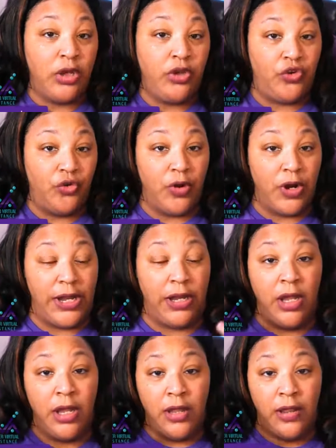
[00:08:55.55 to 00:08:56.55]

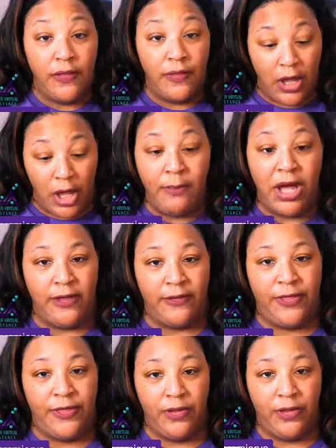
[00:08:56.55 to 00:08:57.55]
during a
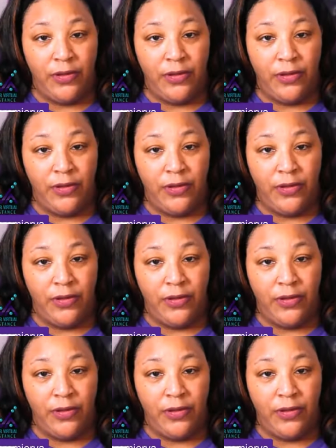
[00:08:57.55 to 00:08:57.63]
month,